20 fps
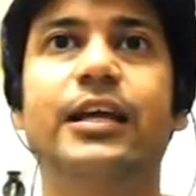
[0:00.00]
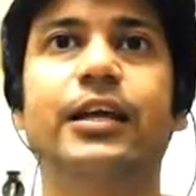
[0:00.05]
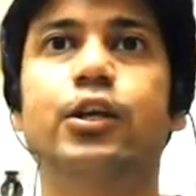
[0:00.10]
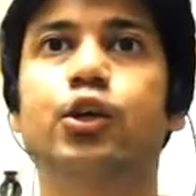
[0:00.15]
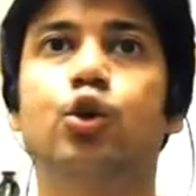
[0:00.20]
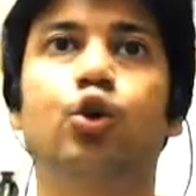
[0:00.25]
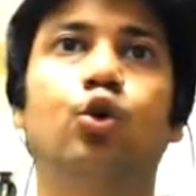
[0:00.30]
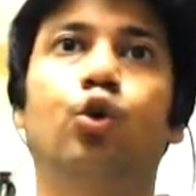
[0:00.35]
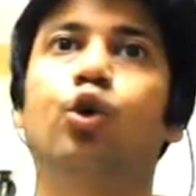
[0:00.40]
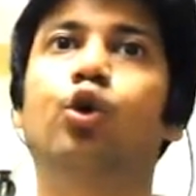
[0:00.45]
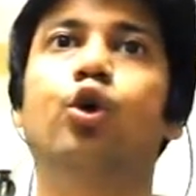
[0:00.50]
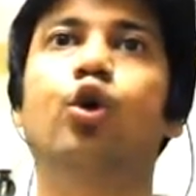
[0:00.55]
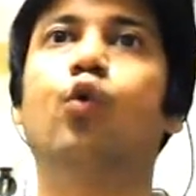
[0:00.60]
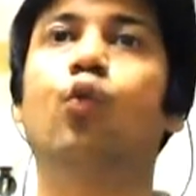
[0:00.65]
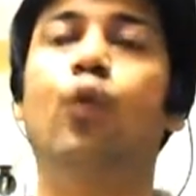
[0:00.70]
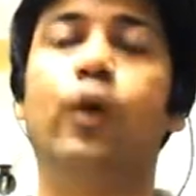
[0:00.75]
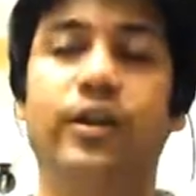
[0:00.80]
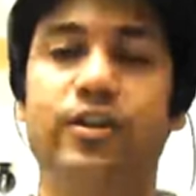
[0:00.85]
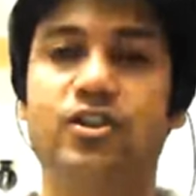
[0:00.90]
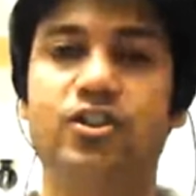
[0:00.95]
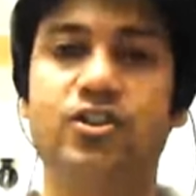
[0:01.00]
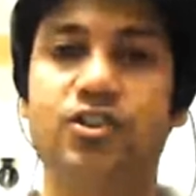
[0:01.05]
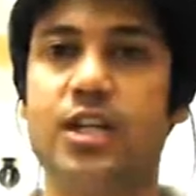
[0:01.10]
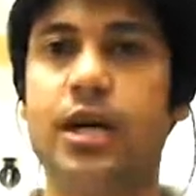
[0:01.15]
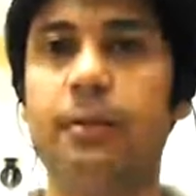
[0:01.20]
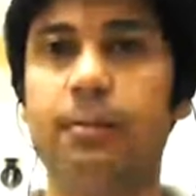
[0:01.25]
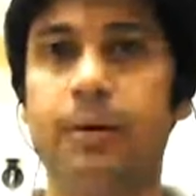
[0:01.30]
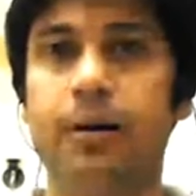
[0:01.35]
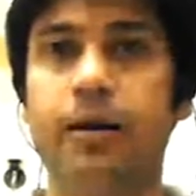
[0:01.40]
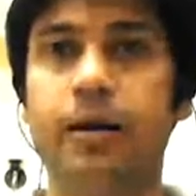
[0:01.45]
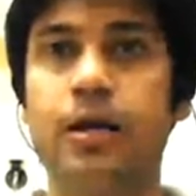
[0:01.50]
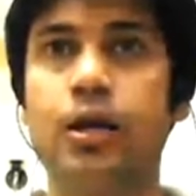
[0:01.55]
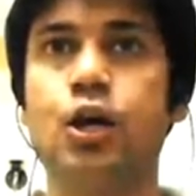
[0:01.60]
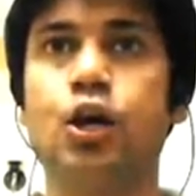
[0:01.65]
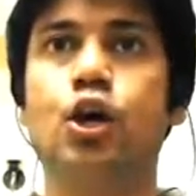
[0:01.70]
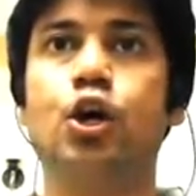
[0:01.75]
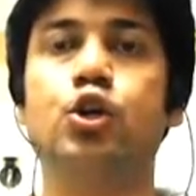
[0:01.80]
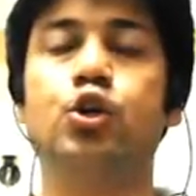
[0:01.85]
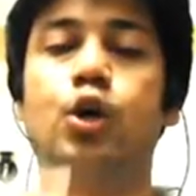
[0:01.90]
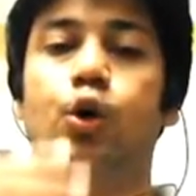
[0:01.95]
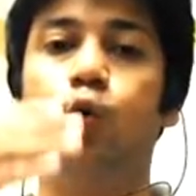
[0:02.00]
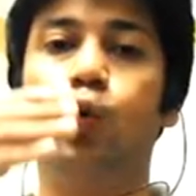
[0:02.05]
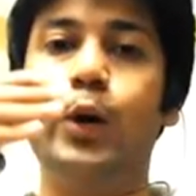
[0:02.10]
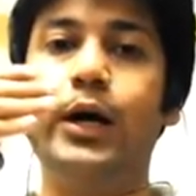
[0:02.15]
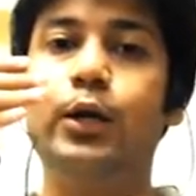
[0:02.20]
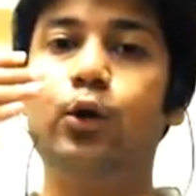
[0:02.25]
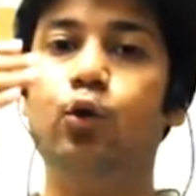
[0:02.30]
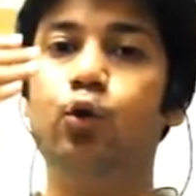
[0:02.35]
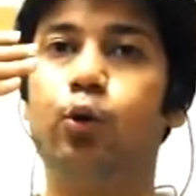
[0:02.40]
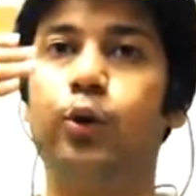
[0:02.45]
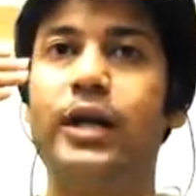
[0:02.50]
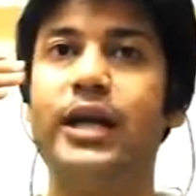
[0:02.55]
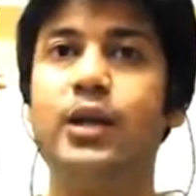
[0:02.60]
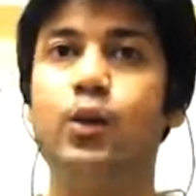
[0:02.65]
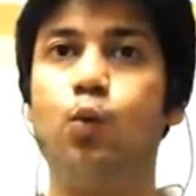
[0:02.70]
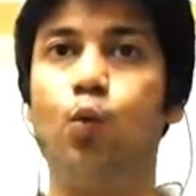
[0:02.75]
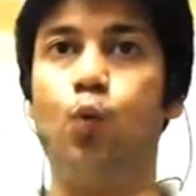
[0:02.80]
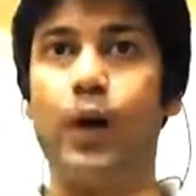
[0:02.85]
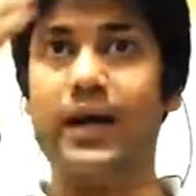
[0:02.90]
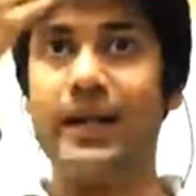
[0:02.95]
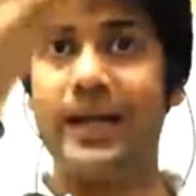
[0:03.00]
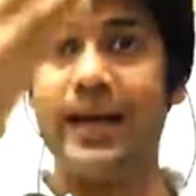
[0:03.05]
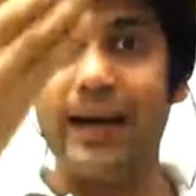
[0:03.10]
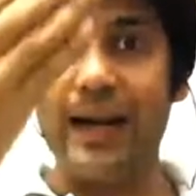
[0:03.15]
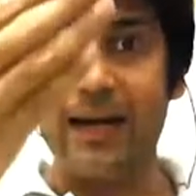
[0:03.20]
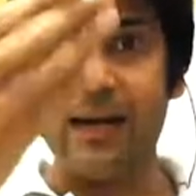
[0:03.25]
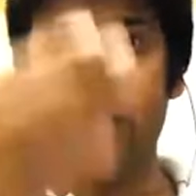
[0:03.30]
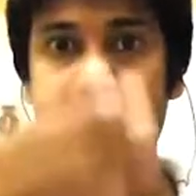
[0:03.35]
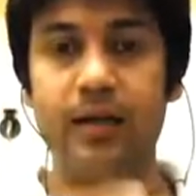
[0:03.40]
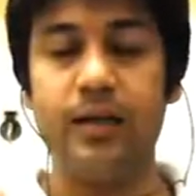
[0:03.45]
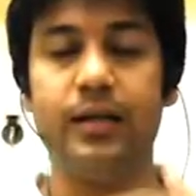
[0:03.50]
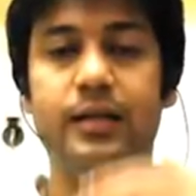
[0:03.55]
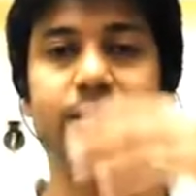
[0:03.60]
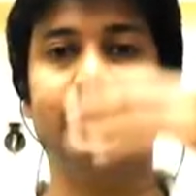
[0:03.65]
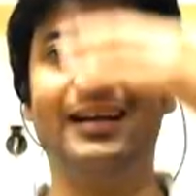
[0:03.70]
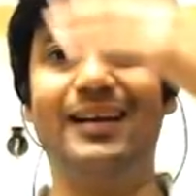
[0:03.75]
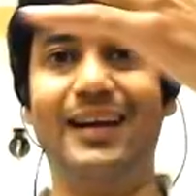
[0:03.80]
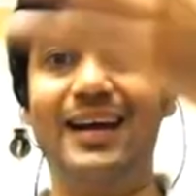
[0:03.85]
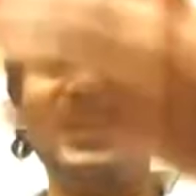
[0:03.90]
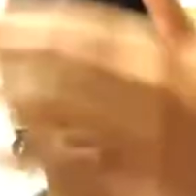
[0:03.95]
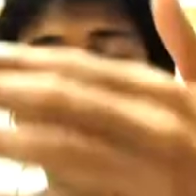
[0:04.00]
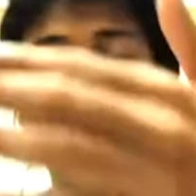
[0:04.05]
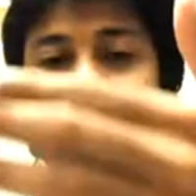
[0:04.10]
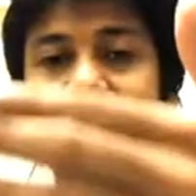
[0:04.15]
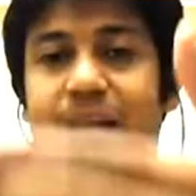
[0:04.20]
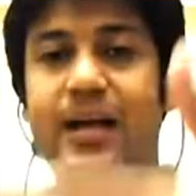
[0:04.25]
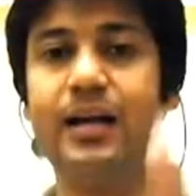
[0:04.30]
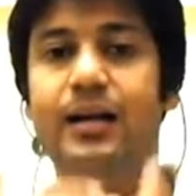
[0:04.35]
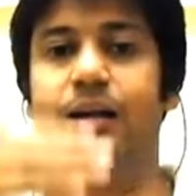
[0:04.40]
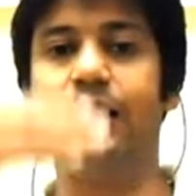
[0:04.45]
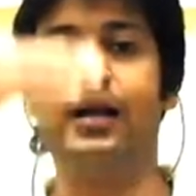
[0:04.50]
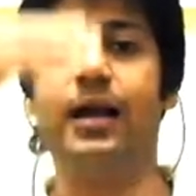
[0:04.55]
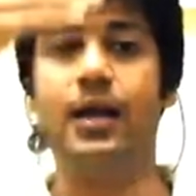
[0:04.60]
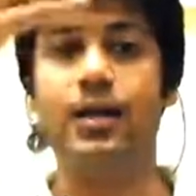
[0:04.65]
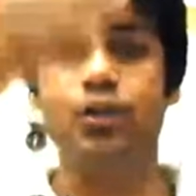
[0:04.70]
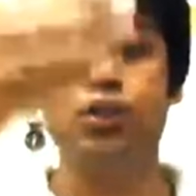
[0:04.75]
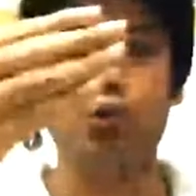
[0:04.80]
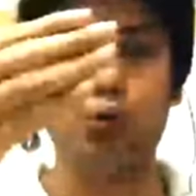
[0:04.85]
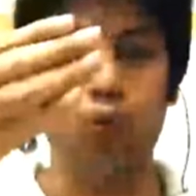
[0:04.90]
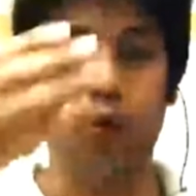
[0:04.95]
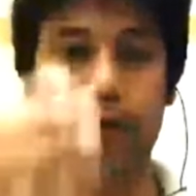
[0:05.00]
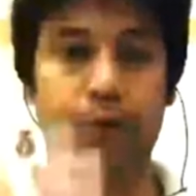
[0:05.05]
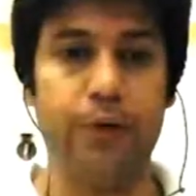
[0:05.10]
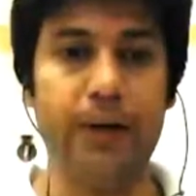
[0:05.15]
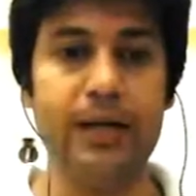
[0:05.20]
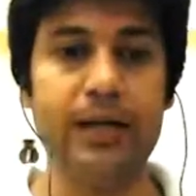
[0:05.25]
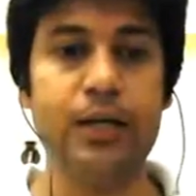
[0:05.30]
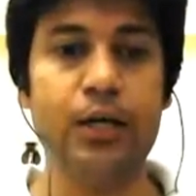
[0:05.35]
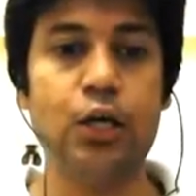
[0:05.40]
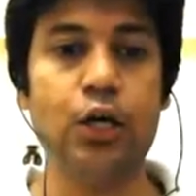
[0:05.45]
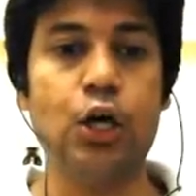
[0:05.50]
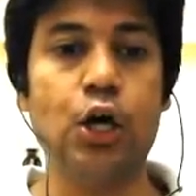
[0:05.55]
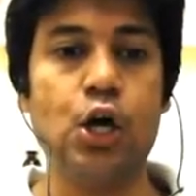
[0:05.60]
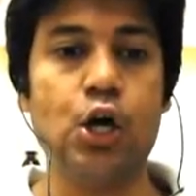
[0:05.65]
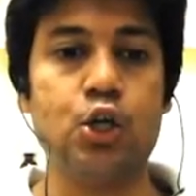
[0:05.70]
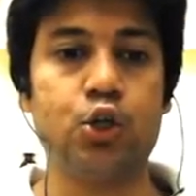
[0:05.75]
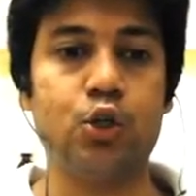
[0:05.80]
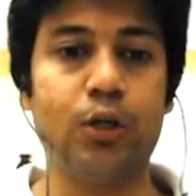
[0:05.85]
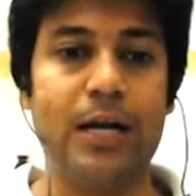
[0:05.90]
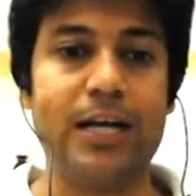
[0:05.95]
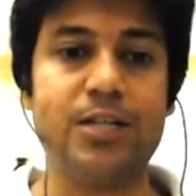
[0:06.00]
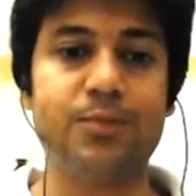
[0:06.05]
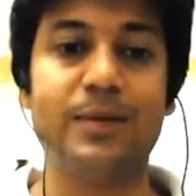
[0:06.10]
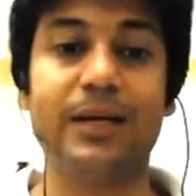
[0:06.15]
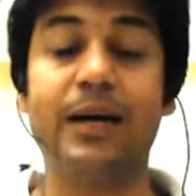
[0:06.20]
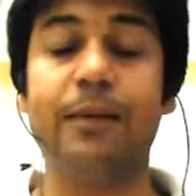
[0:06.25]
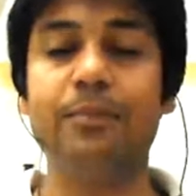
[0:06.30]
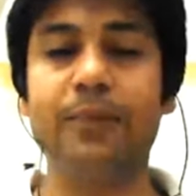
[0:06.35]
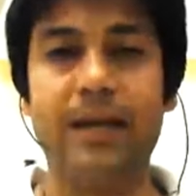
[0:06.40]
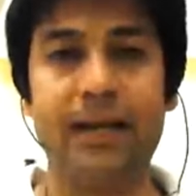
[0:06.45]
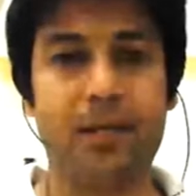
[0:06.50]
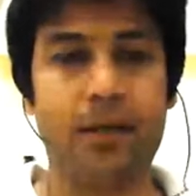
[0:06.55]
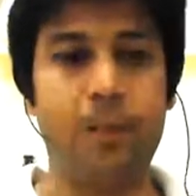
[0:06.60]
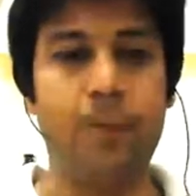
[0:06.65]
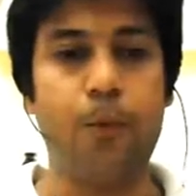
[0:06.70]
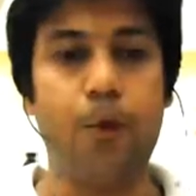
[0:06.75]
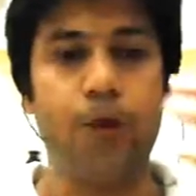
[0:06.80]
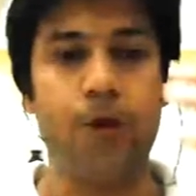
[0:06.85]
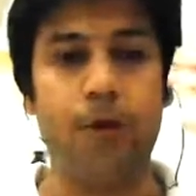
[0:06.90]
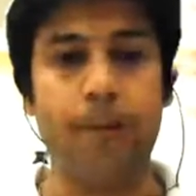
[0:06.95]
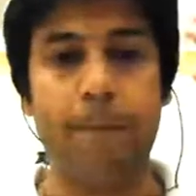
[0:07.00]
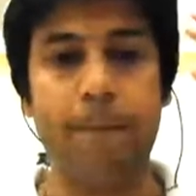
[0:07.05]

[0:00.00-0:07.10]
You don't know what just happened. You're going to read one character, the next character, and so on, right? So let's become that computer.